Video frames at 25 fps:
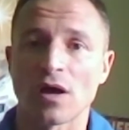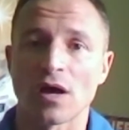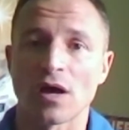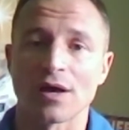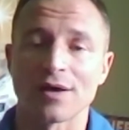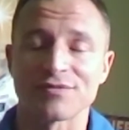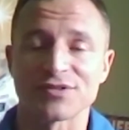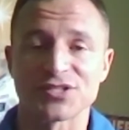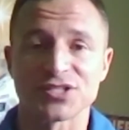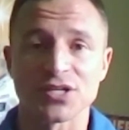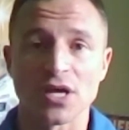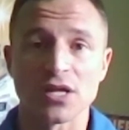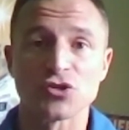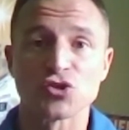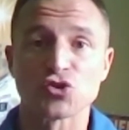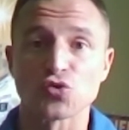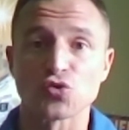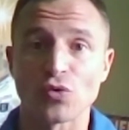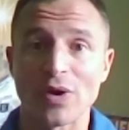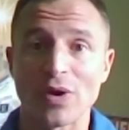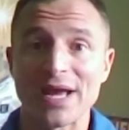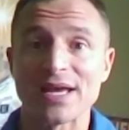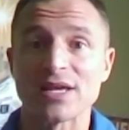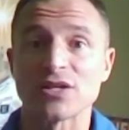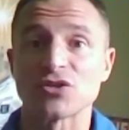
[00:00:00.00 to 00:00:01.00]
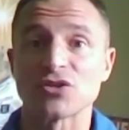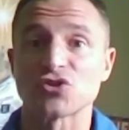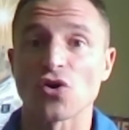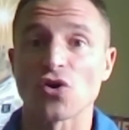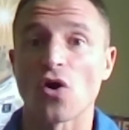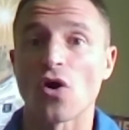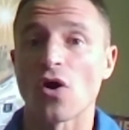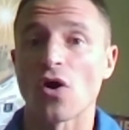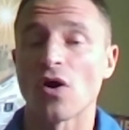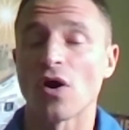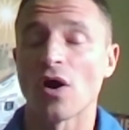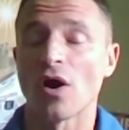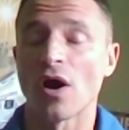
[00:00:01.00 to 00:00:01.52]
sun's rays
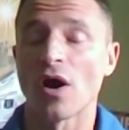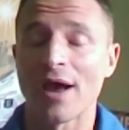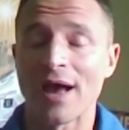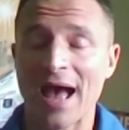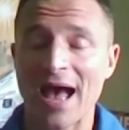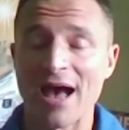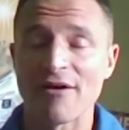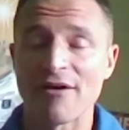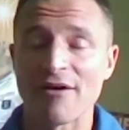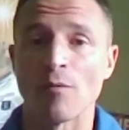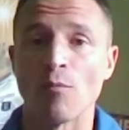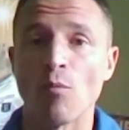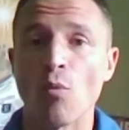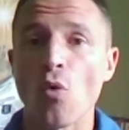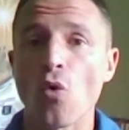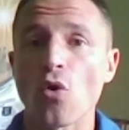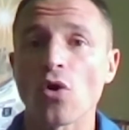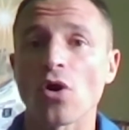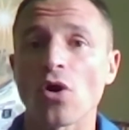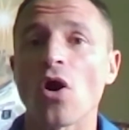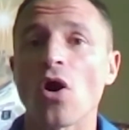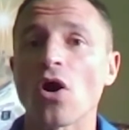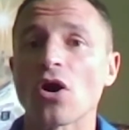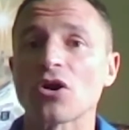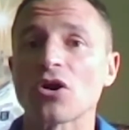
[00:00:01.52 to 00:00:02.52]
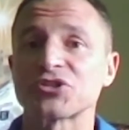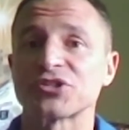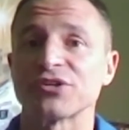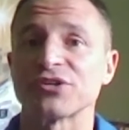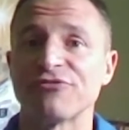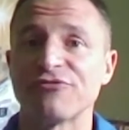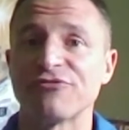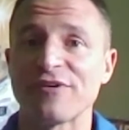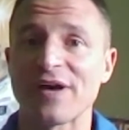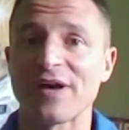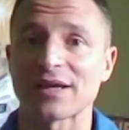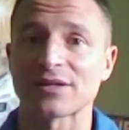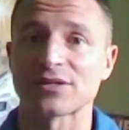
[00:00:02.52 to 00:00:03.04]
have a more harsh
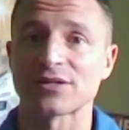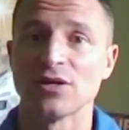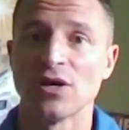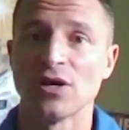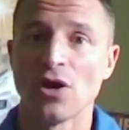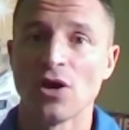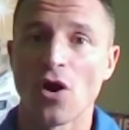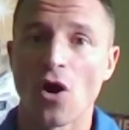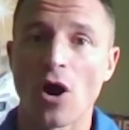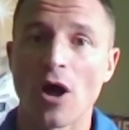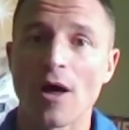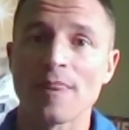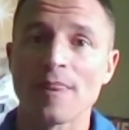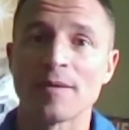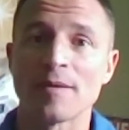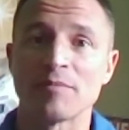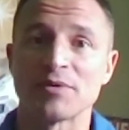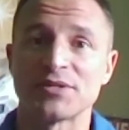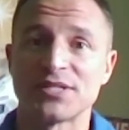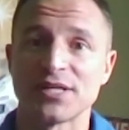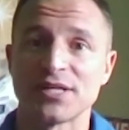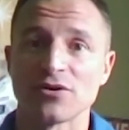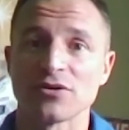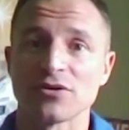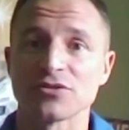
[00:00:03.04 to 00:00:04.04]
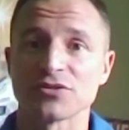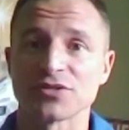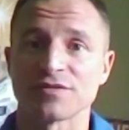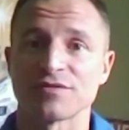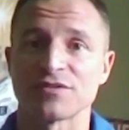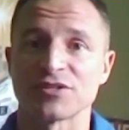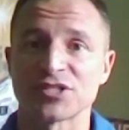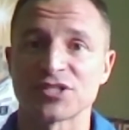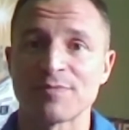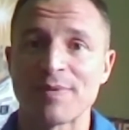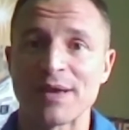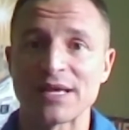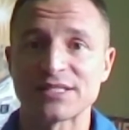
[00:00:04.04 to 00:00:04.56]
effect on the materials of the
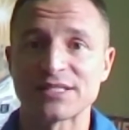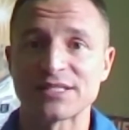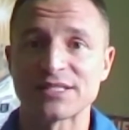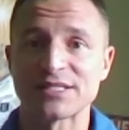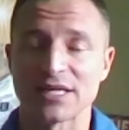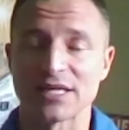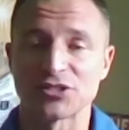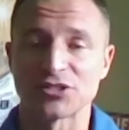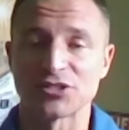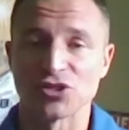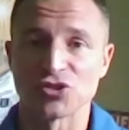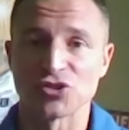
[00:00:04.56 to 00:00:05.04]
space station.